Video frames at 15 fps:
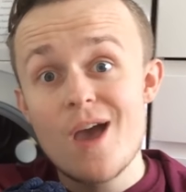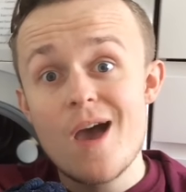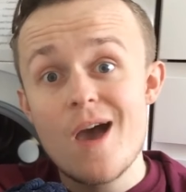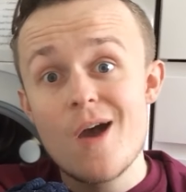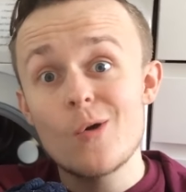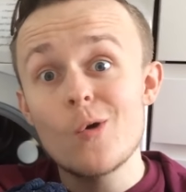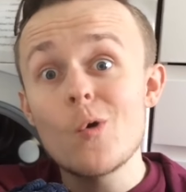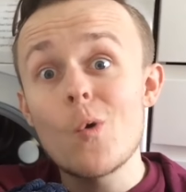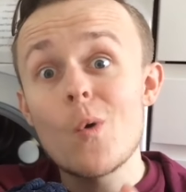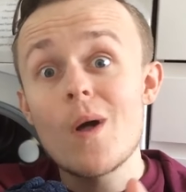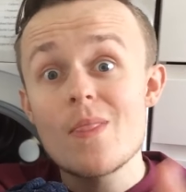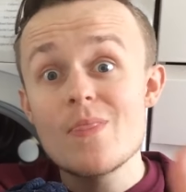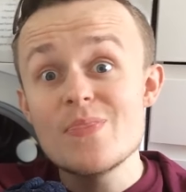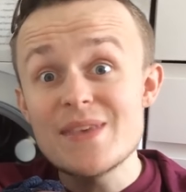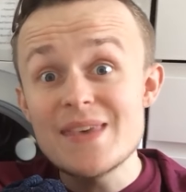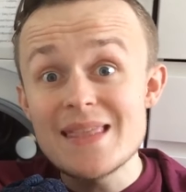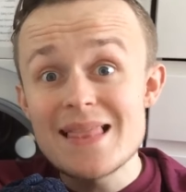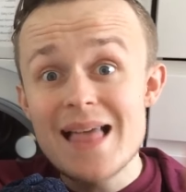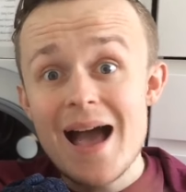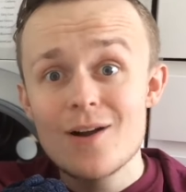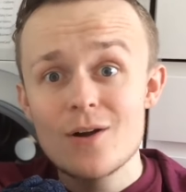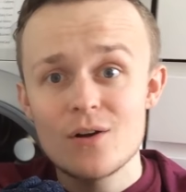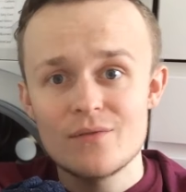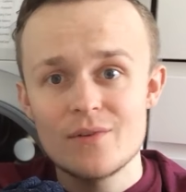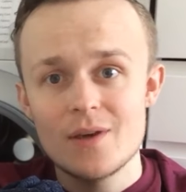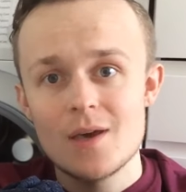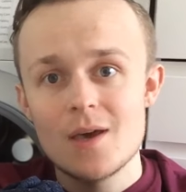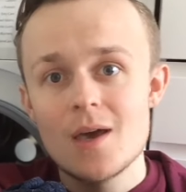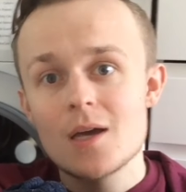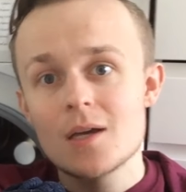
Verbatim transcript: air or the lack of it.